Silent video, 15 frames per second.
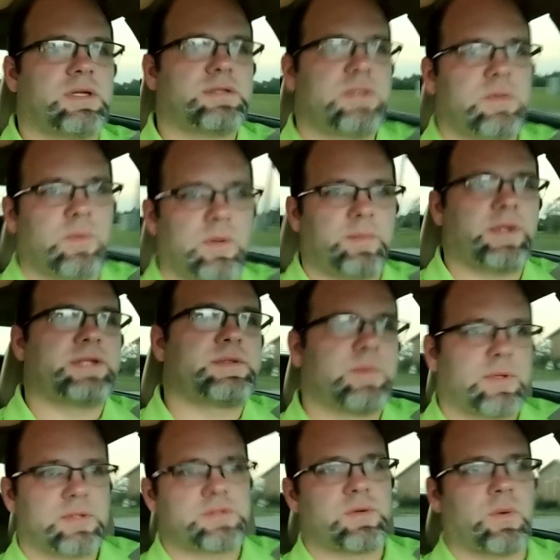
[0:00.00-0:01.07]
L21 made
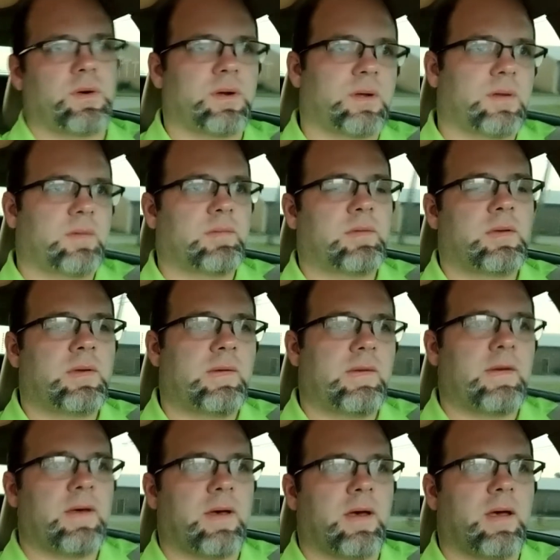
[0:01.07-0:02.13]
some good torque.
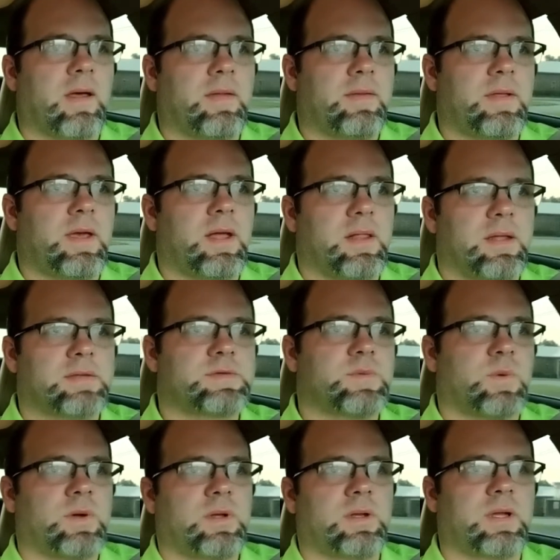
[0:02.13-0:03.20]
The
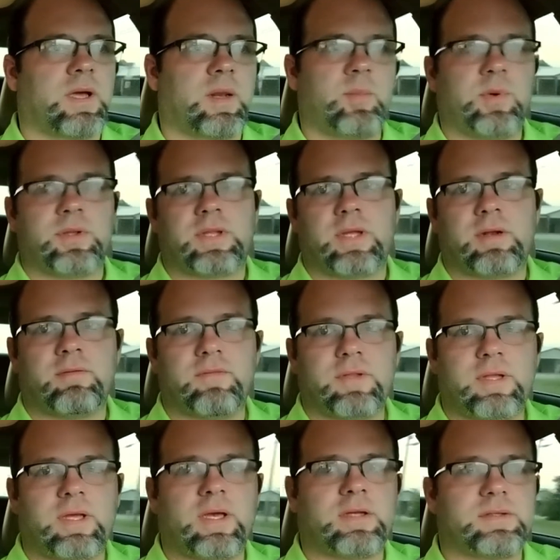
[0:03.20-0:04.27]
LS1 kind of put that
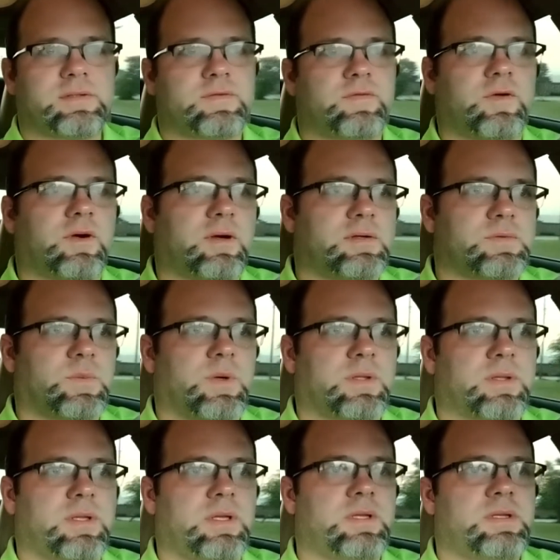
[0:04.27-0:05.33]
over the edge as far as
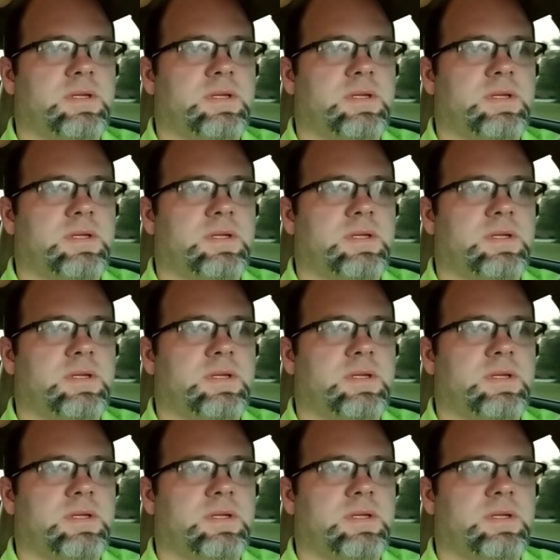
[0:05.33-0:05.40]
what the